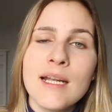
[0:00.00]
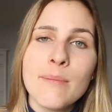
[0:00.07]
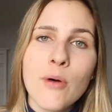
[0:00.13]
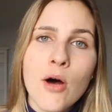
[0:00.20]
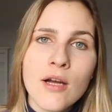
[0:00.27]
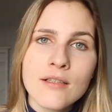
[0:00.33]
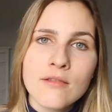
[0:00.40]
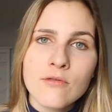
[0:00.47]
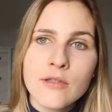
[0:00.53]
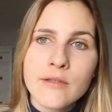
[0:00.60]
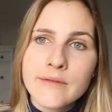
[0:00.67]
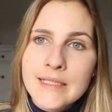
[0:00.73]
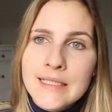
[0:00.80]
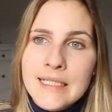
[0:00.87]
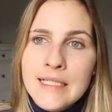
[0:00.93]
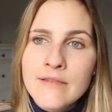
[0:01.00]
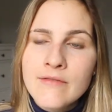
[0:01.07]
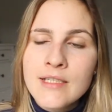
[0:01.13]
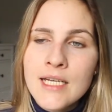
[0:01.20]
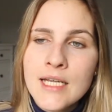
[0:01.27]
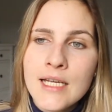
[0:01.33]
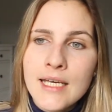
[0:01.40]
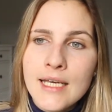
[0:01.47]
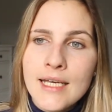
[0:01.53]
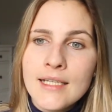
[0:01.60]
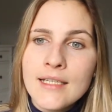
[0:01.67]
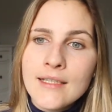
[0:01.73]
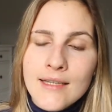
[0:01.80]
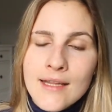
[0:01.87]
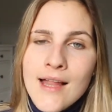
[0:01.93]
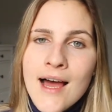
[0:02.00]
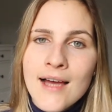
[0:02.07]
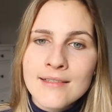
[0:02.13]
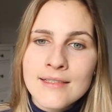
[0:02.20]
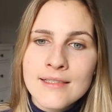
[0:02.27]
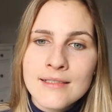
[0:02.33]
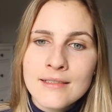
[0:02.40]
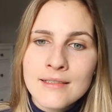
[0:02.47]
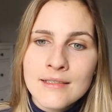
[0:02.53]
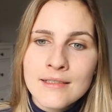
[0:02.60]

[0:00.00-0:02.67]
that I bought or received in the last